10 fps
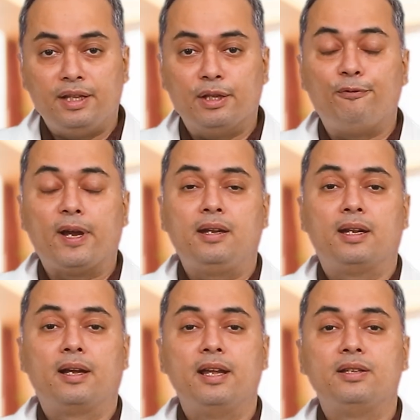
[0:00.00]
in the fight
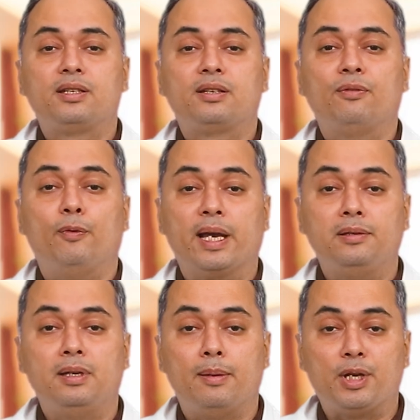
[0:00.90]
against
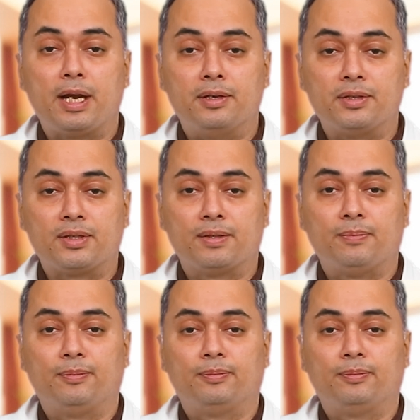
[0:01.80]
viral hepatitis.